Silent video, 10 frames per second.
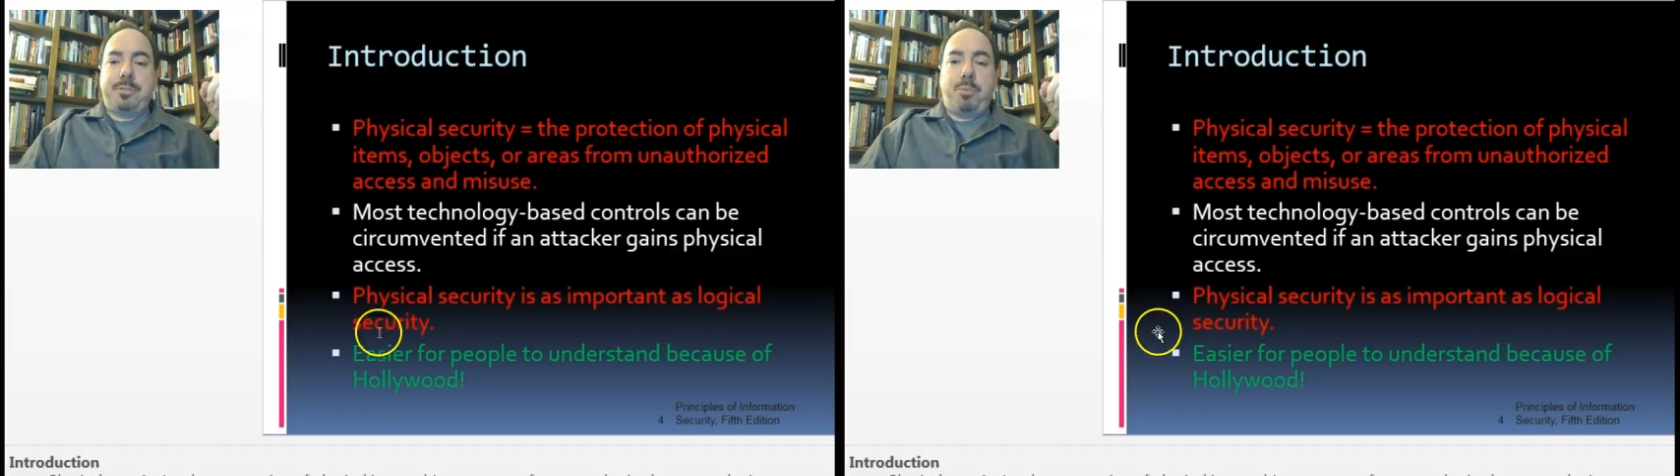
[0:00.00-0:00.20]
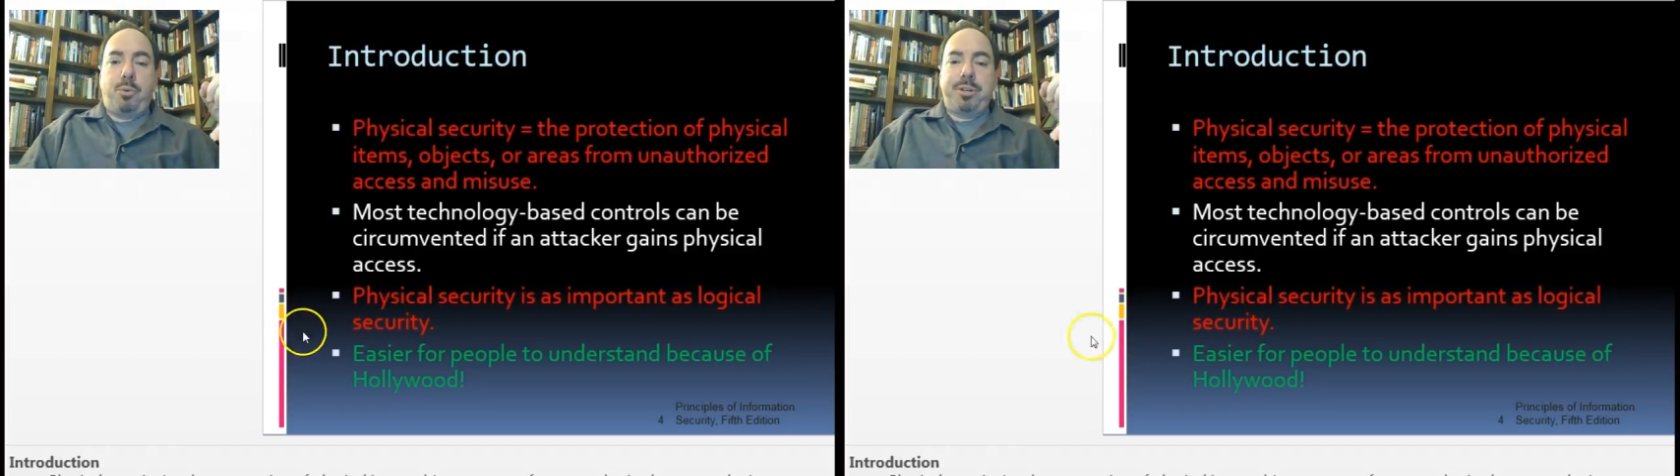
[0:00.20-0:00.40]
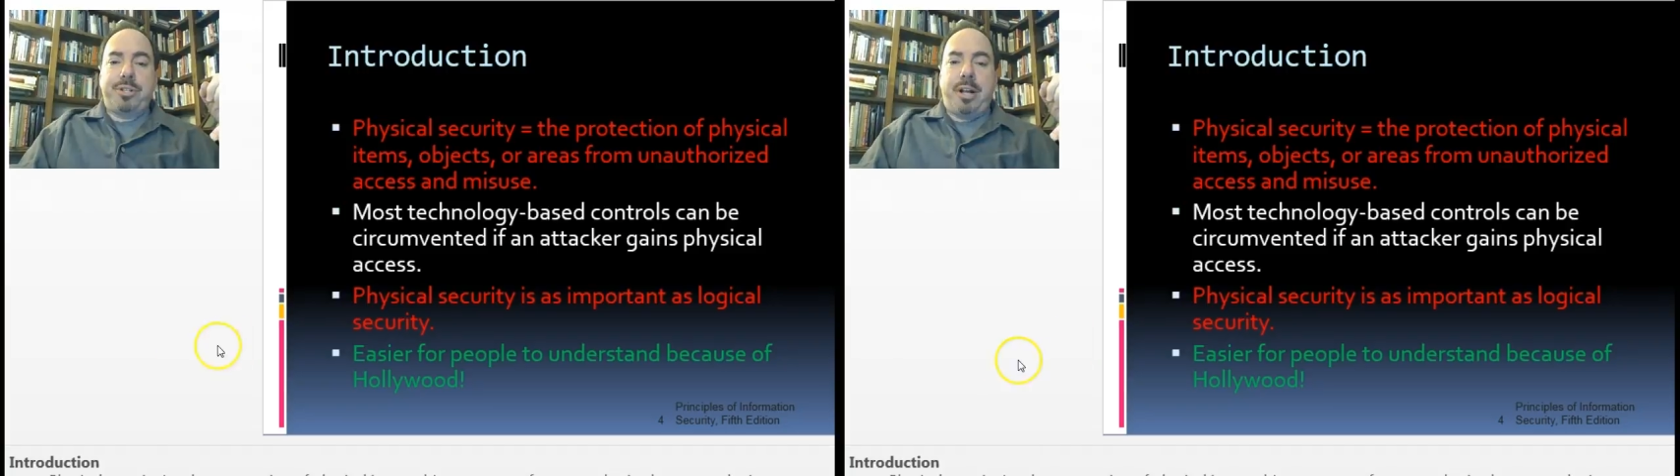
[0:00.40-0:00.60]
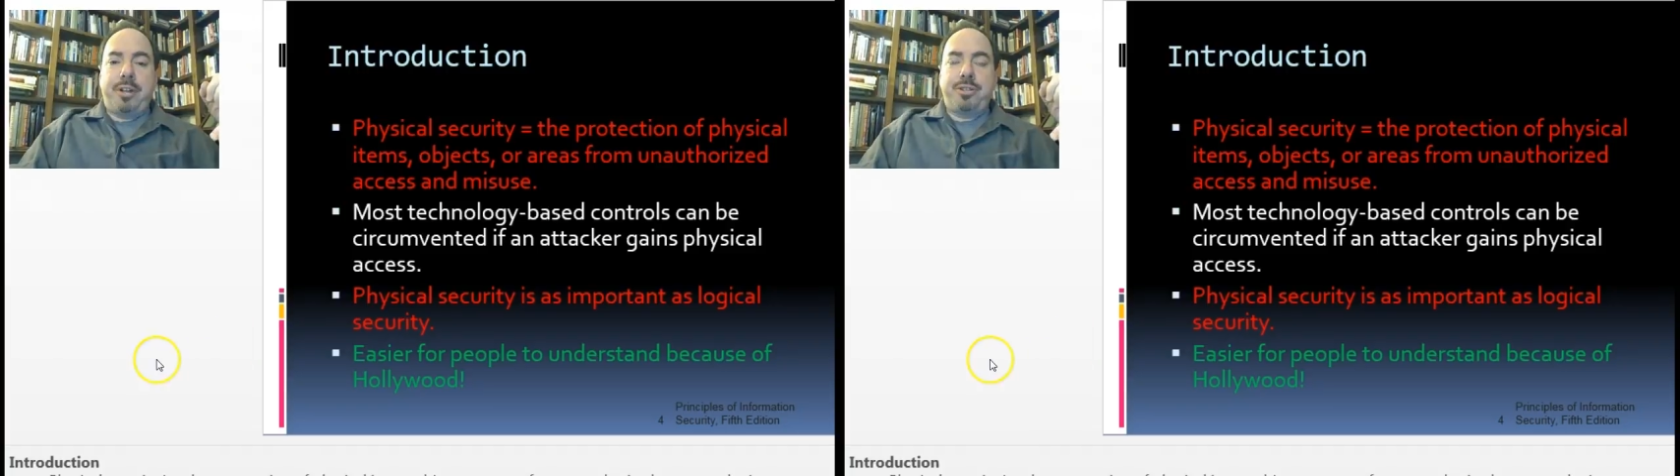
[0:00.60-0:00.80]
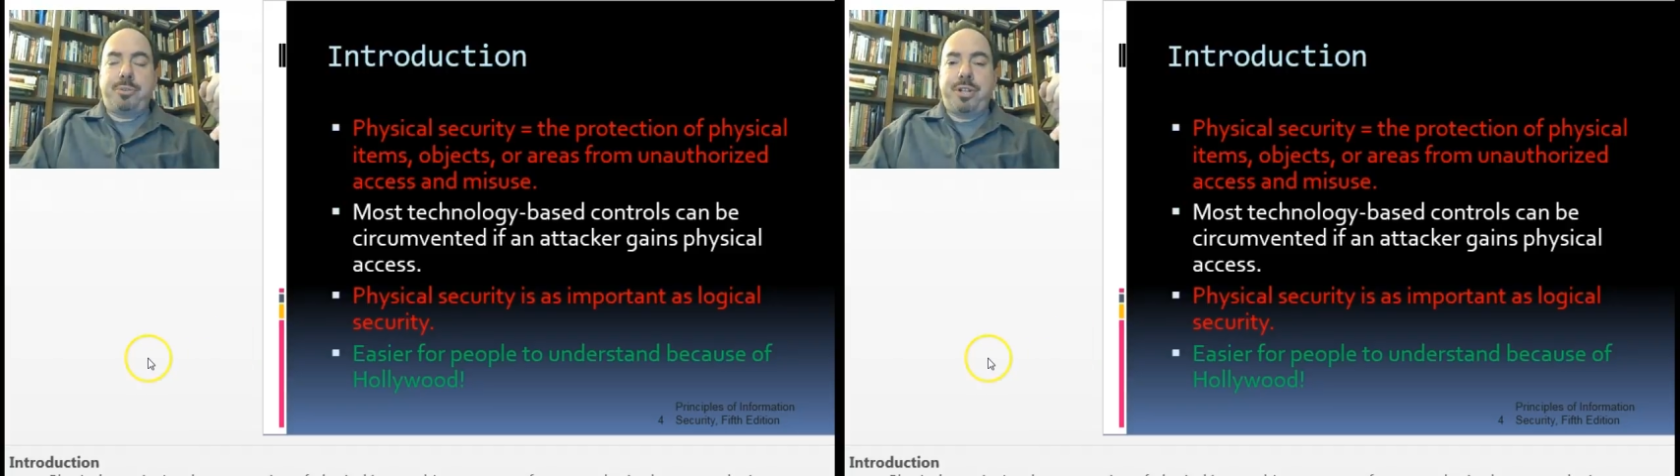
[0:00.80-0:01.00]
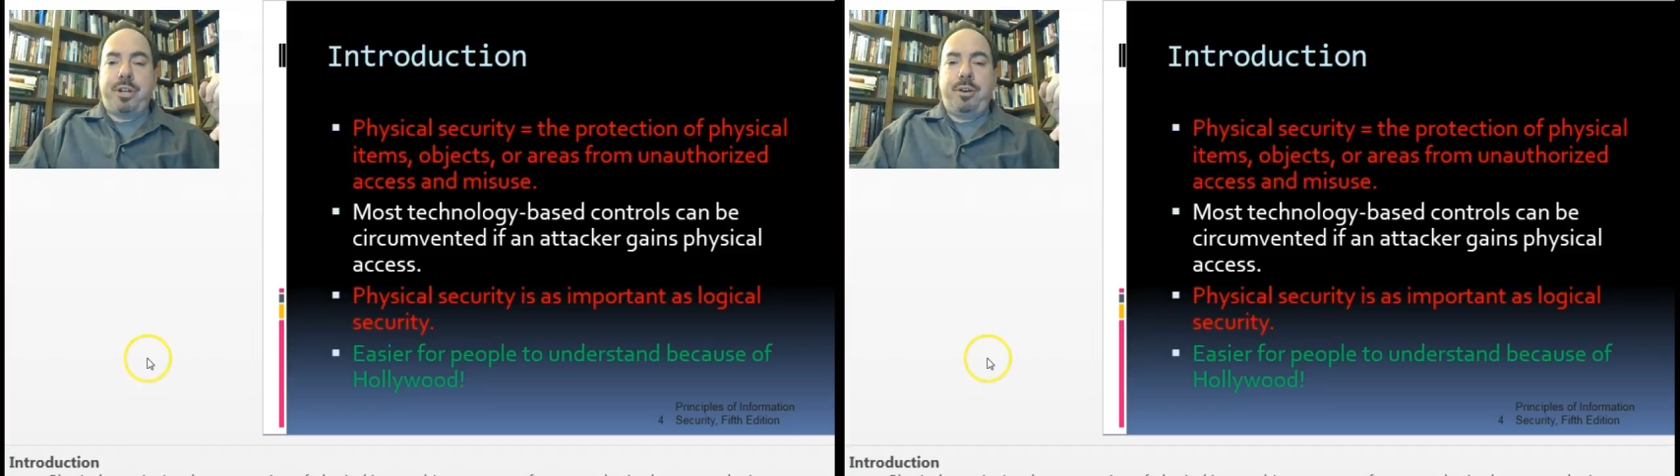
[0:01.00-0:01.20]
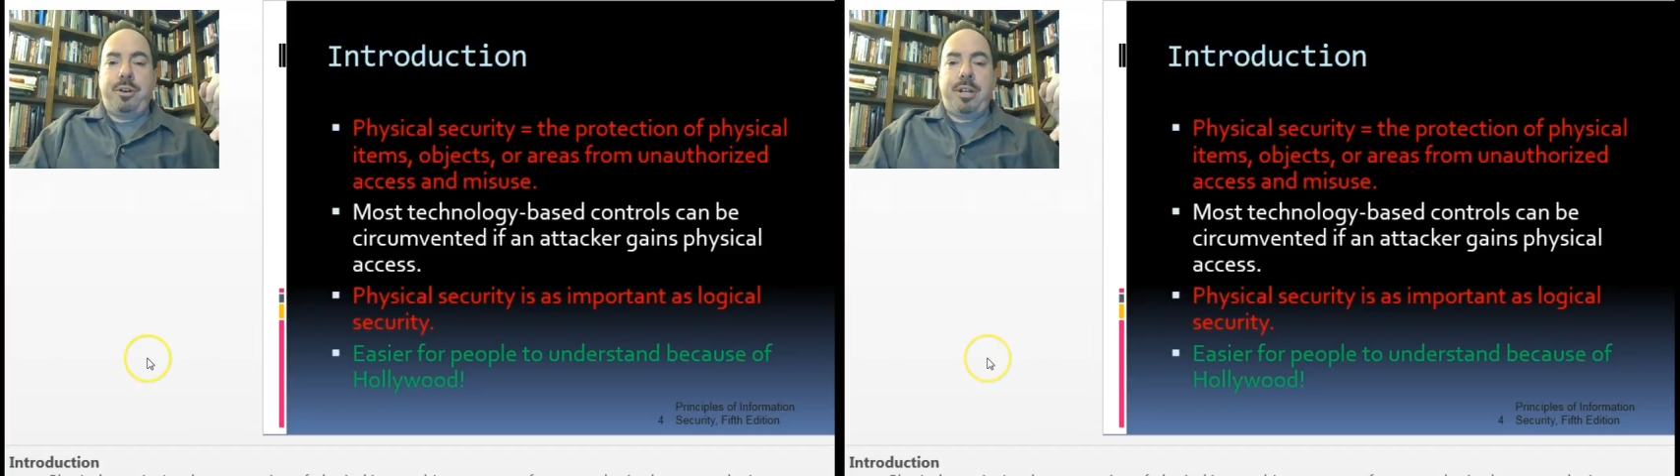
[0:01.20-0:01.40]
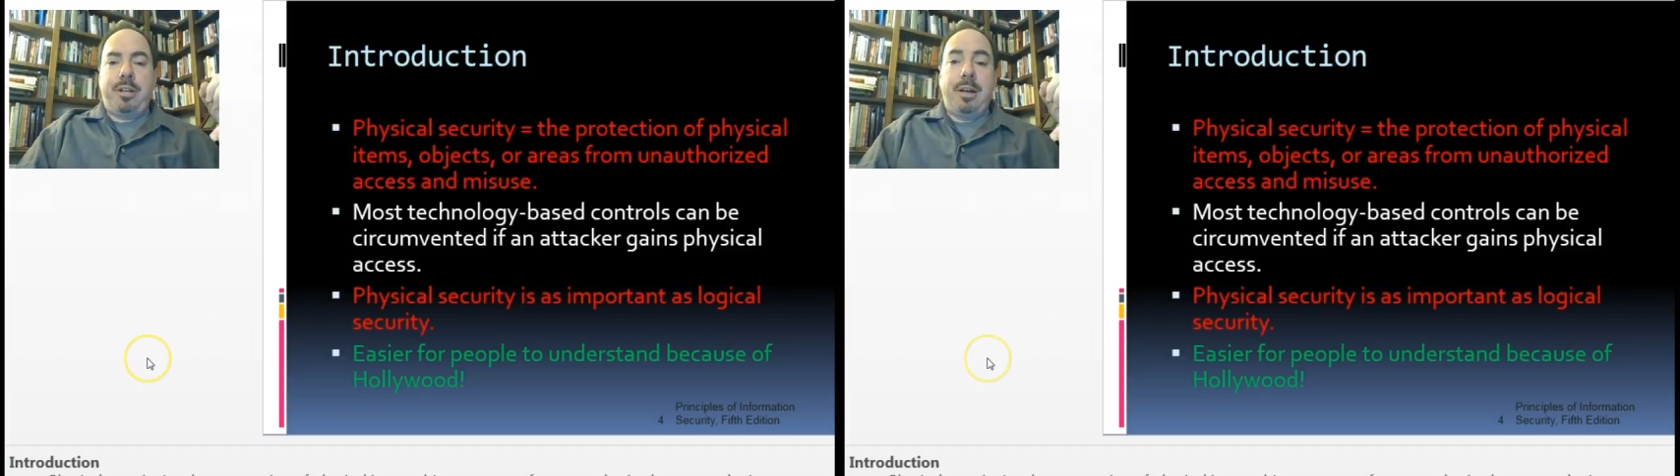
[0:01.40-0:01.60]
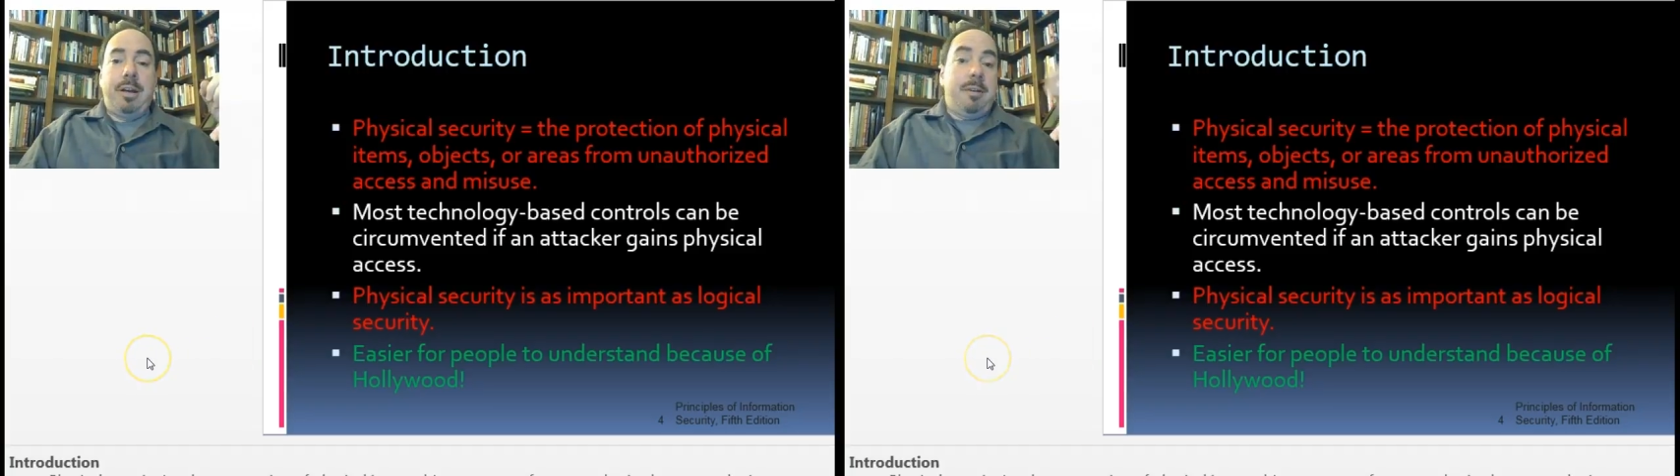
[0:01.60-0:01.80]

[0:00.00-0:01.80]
important as logical security,